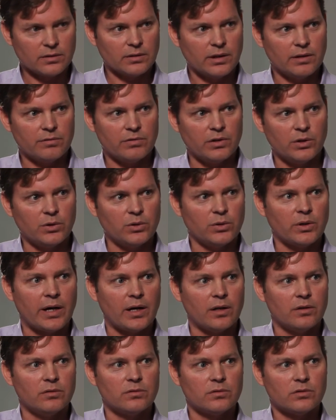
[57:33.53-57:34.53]
if you
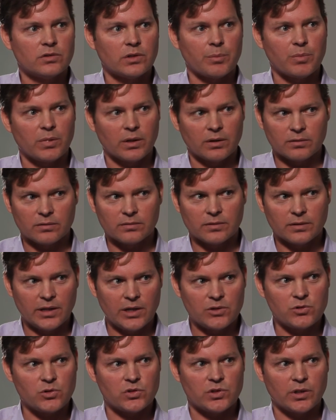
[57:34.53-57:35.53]
had something
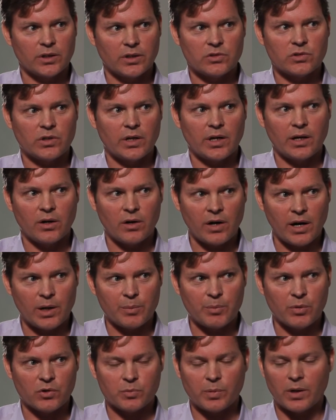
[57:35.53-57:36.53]
interesting to say or had a
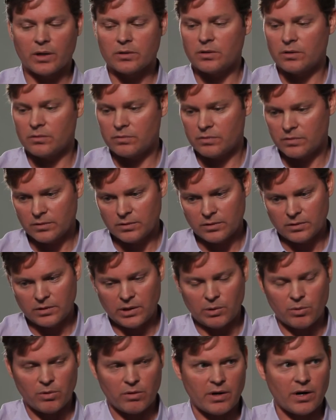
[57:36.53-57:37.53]
perspective,
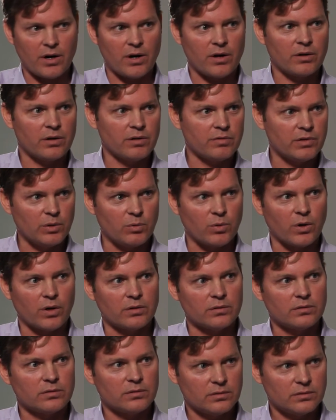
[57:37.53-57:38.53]
you were there, and if you weren't,
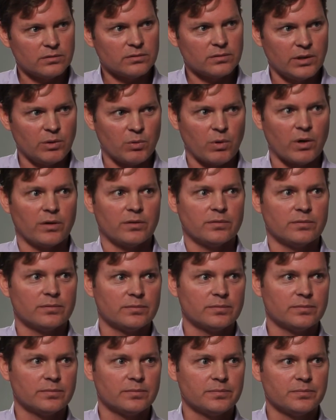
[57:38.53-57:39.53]
you weren't.
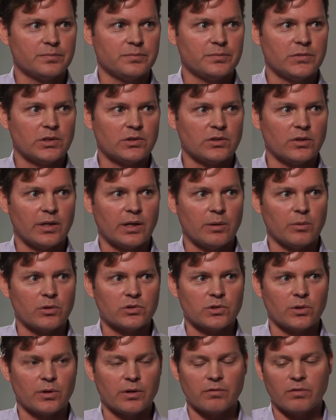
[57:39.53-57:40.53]
so that was
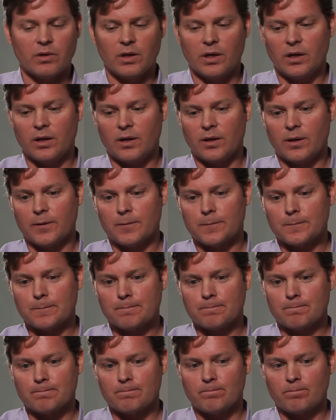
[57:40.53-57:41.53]
sort of the uh,
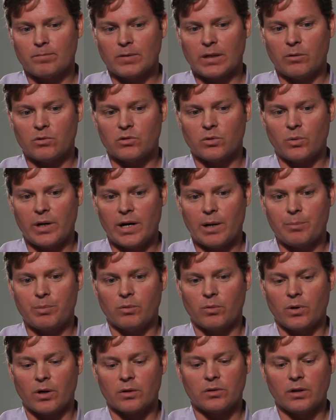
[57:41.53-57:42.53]
that was the way Apple
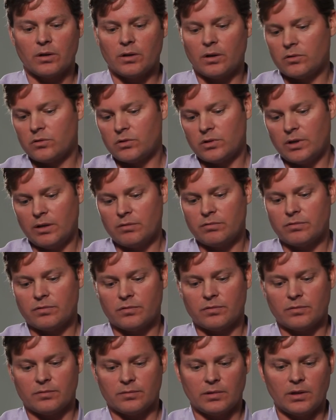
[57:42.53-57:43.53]
worked. And and
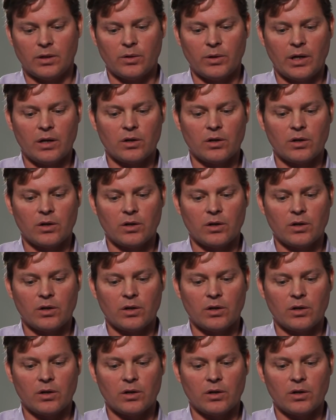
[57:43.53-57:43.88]
Steve, you know, he had